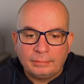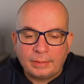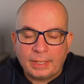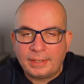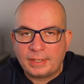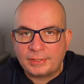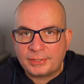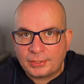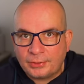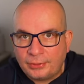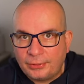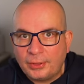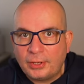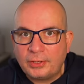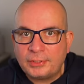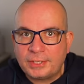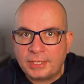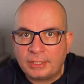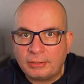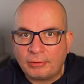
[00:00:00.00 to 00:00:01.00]
Then there's a
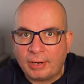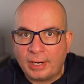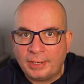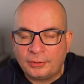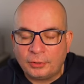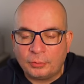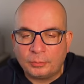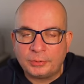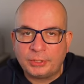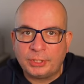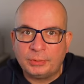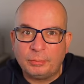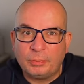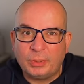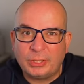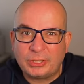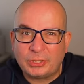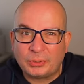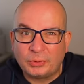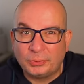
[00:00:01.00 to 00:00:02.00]
30 grand option,
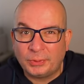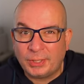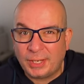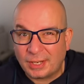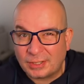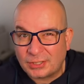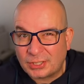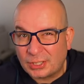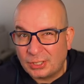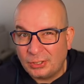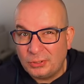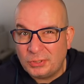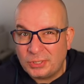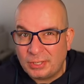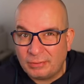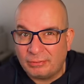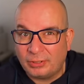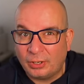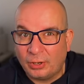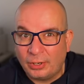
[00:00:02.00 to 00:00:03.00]
which is called the
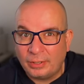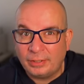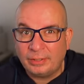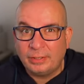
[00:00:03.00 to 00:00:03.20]
Exclusive line.